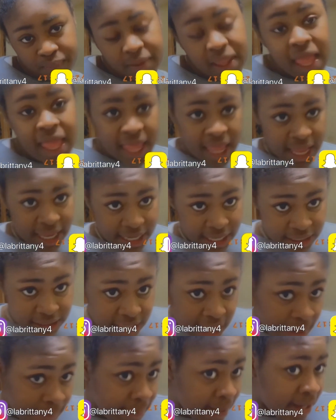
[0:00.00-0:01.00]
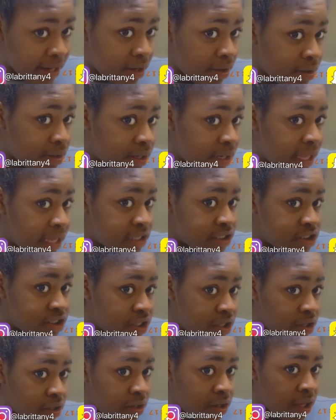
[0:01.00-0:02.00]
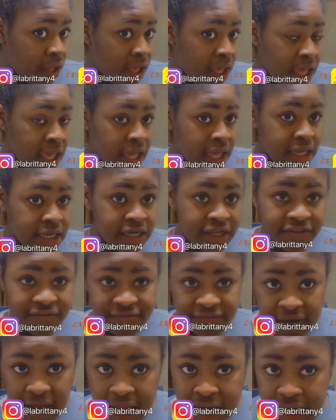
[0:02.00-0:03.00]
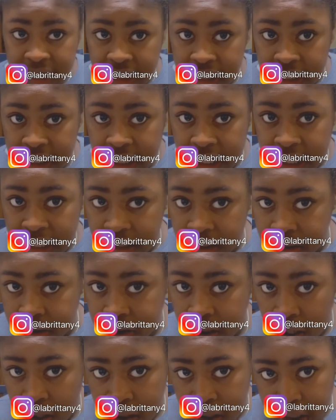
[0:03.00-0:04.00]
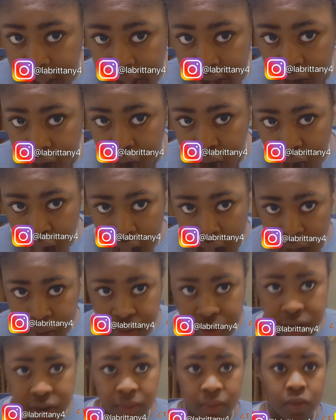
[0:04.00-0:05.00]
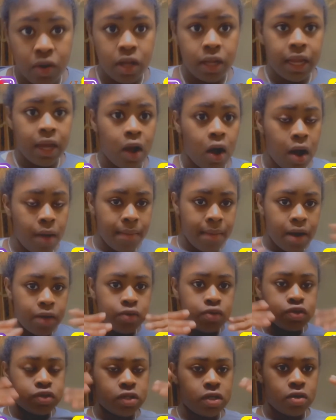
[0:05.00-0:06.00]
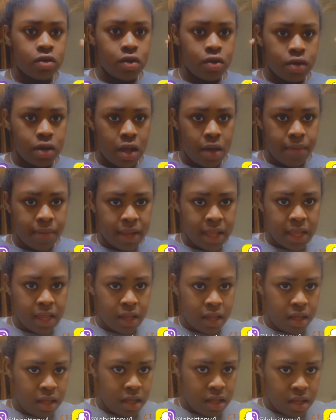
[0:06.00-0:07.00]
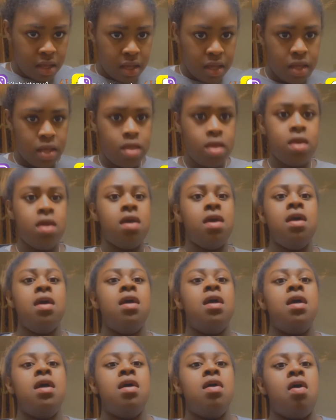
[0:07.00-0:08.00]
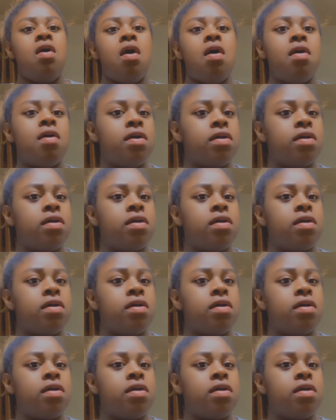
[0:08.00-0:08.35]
And I dyed my hair last year and it's finally like starting to like grow out somewhere. Like all my roots are growing out, but like uh, all